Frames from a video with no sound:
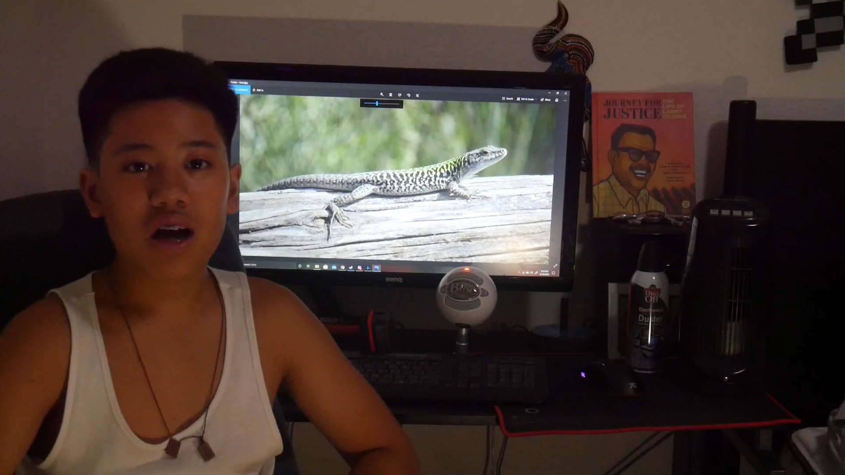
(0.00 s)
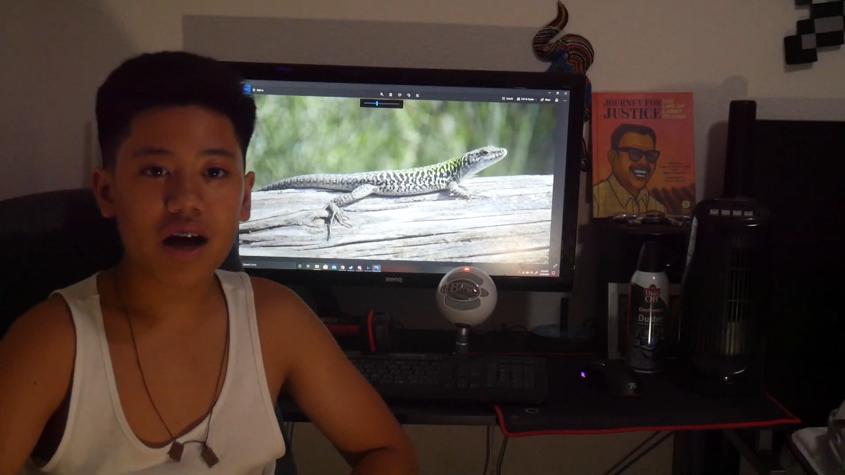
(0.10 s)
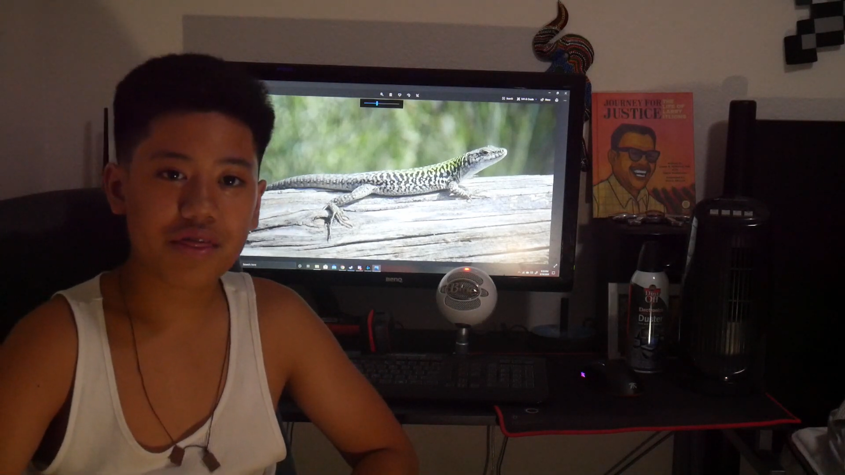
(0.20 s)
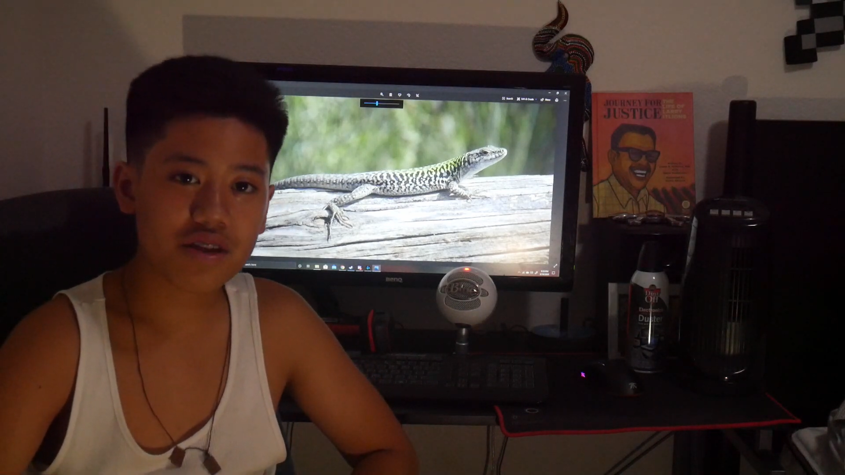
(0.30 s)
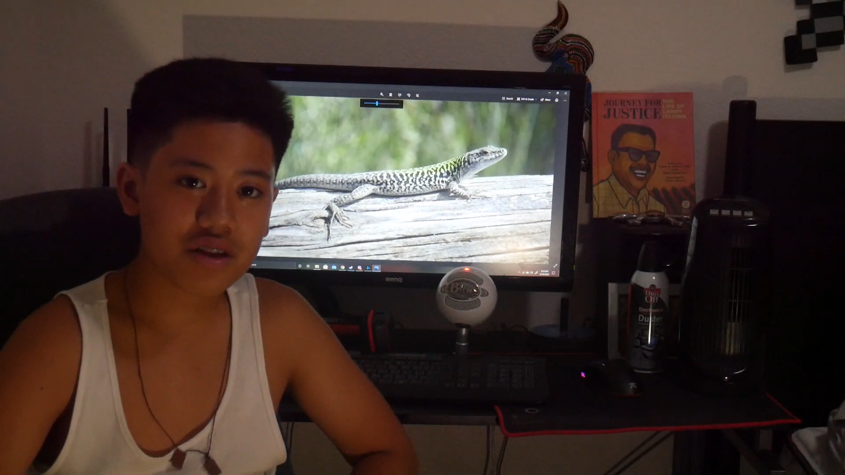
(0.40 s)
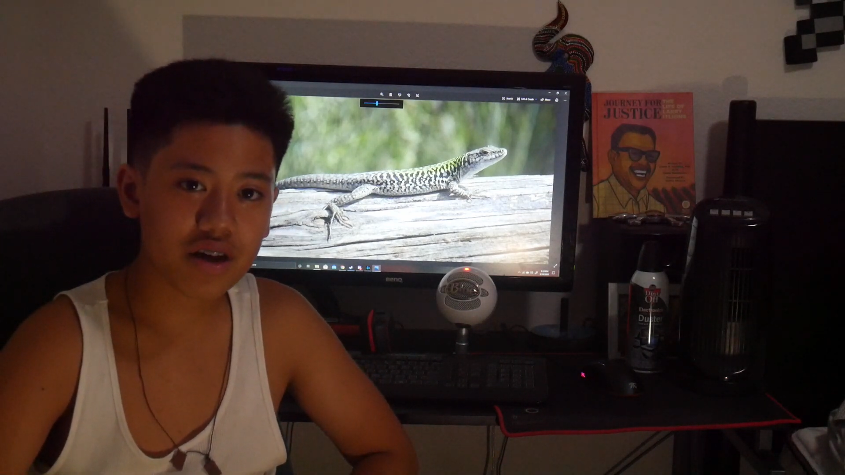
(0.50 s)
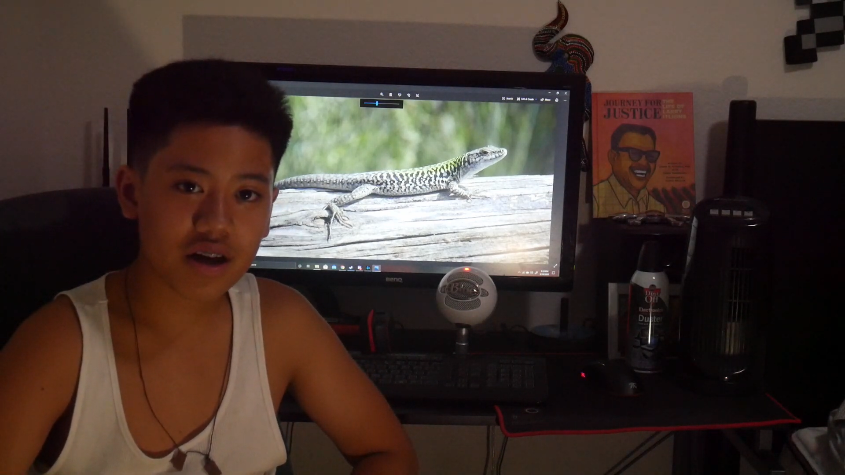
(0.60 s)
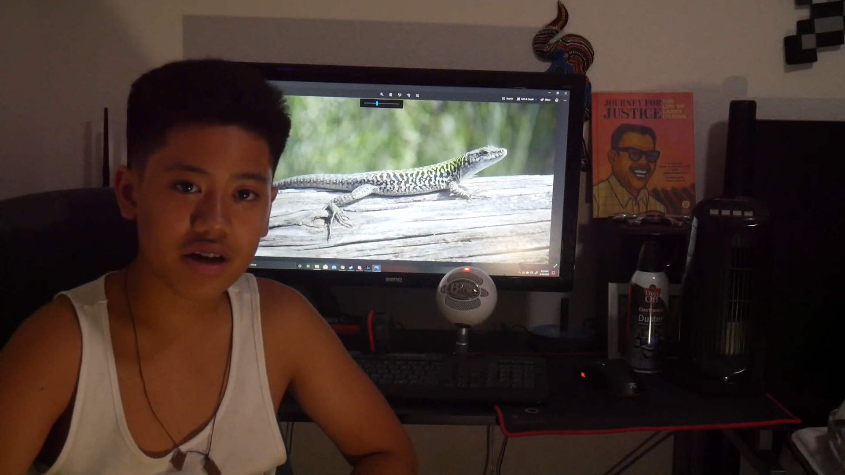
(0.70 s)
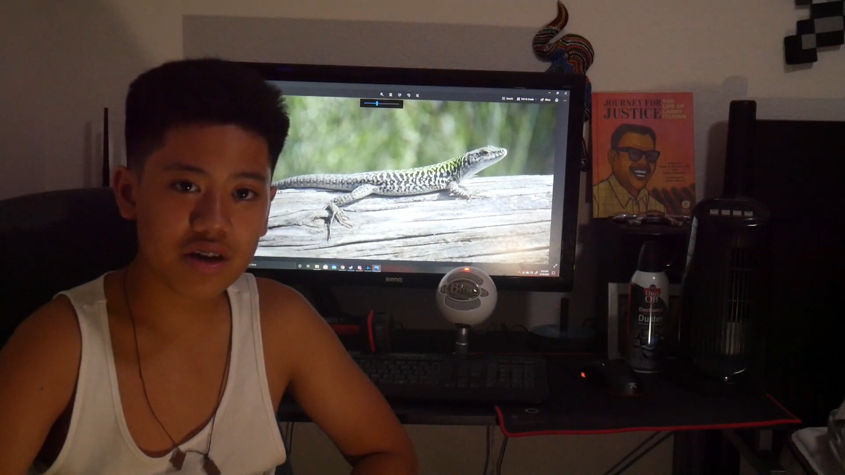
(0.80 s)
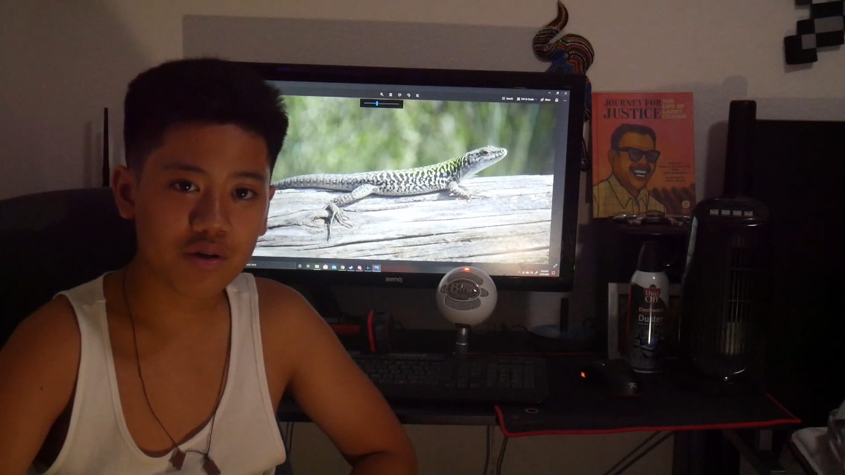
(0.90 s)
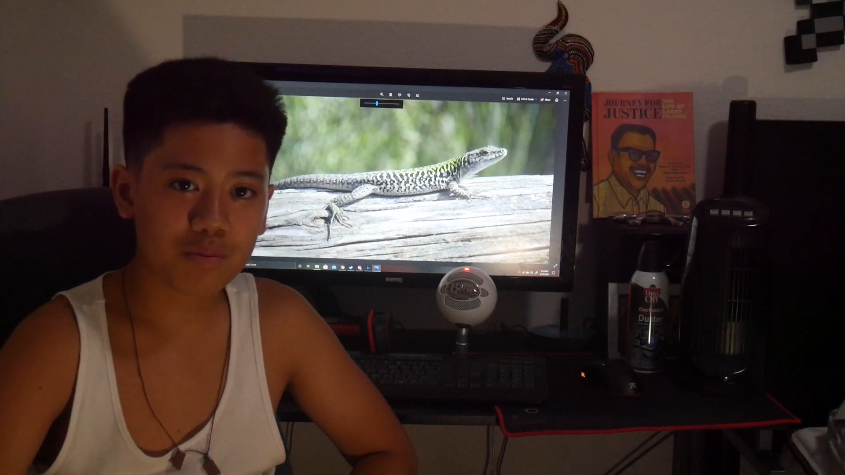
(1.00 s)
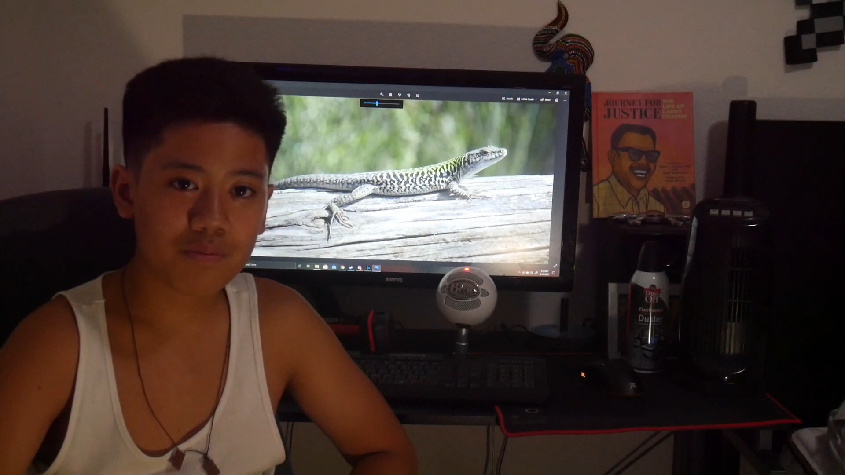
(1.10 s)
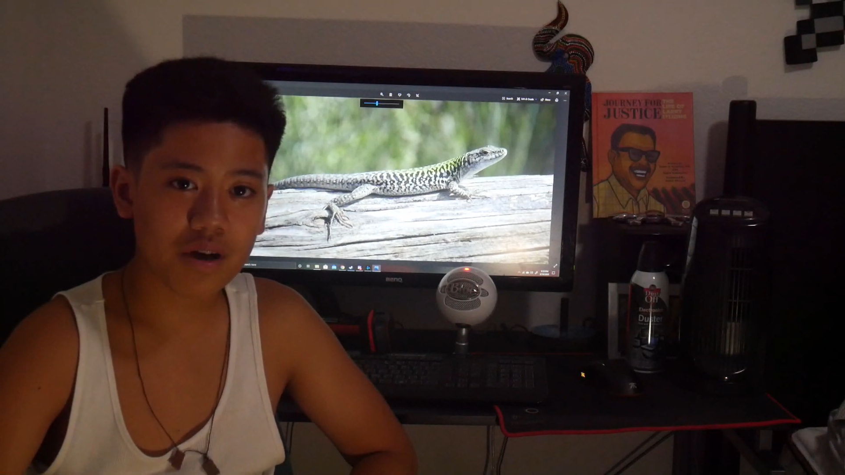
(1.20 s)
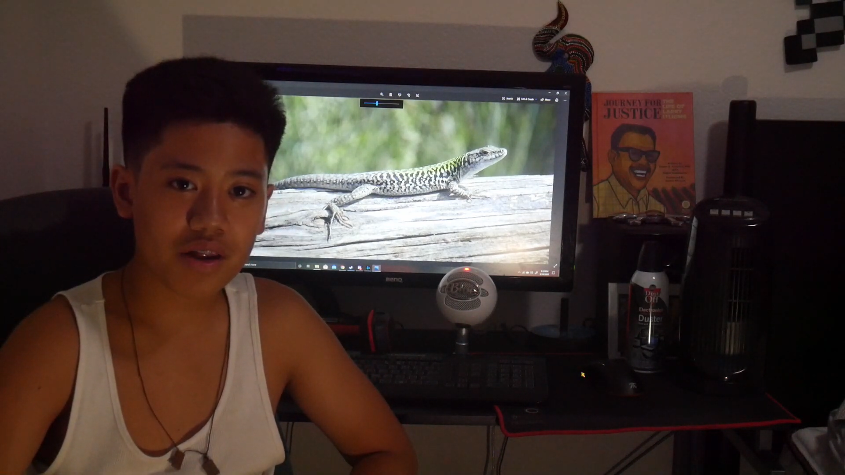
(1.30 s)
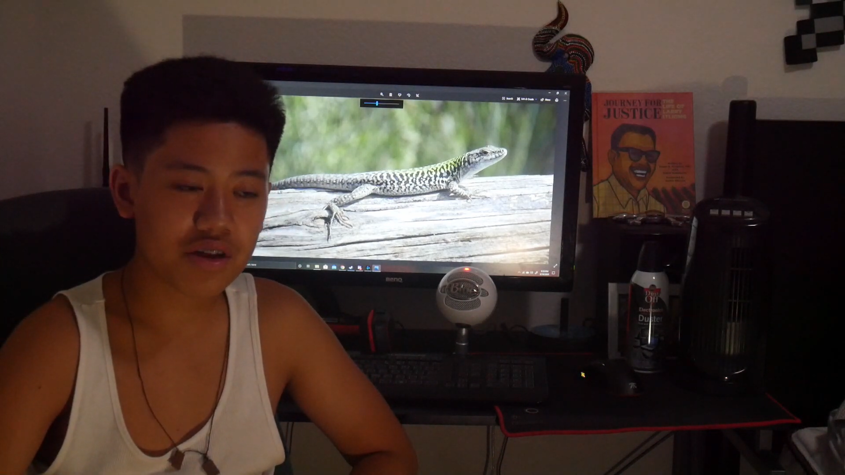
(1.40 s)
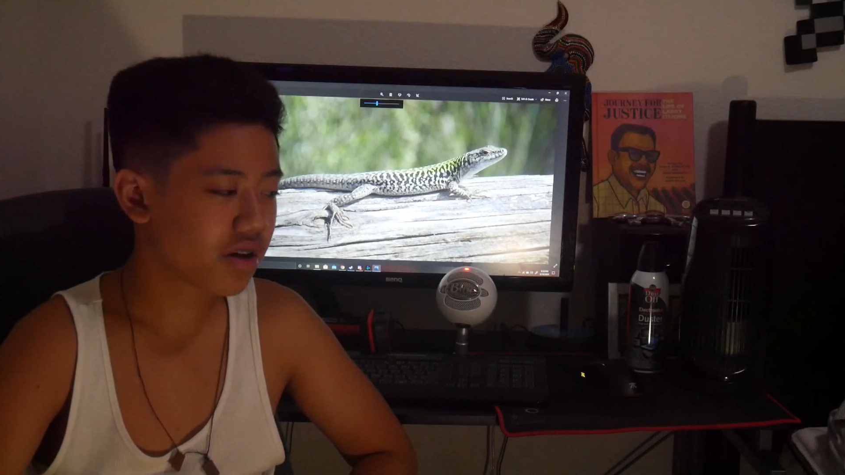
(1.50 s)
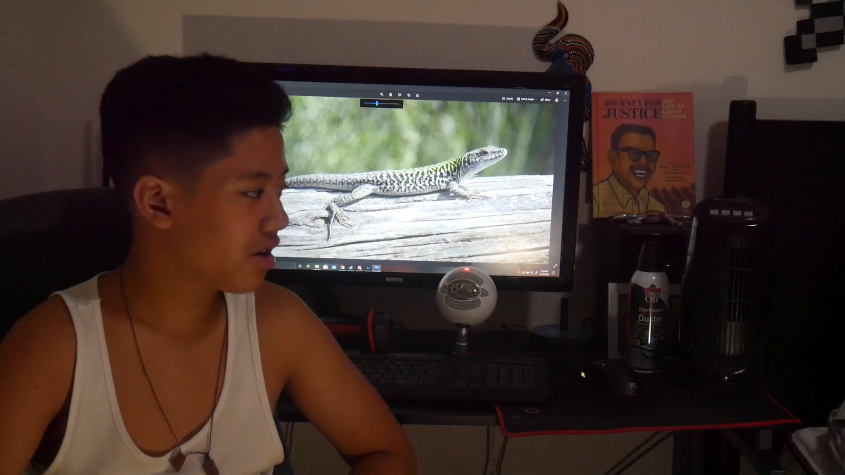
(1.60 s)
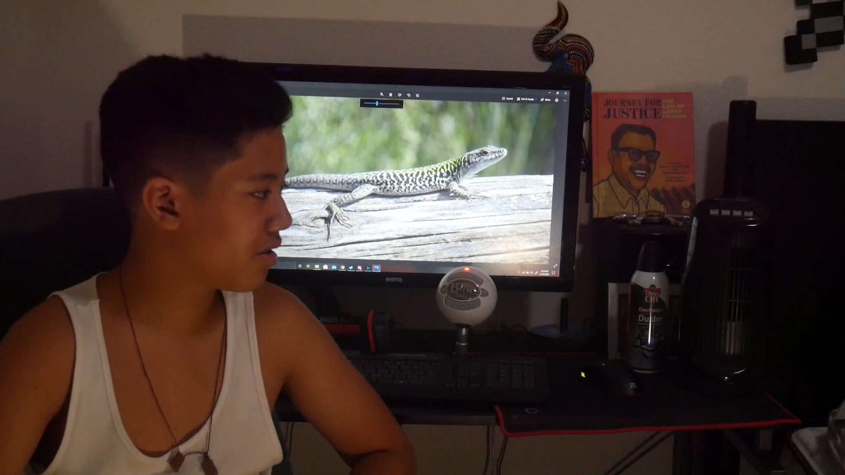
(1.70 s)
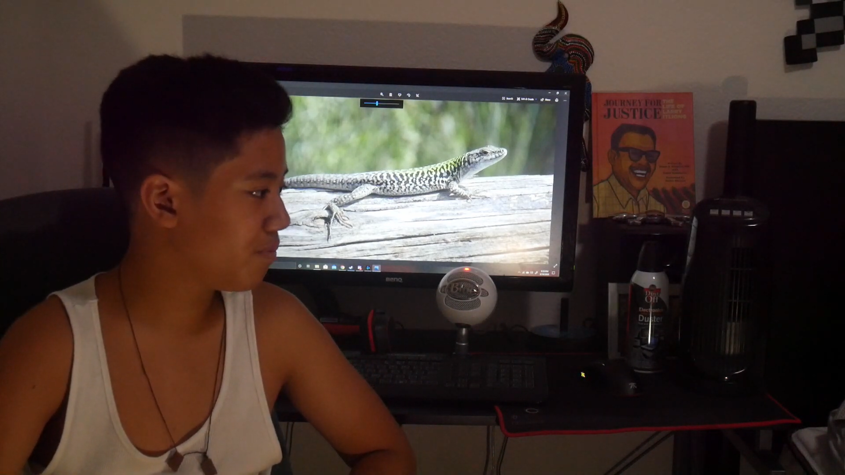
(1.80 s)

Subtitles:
I'm getting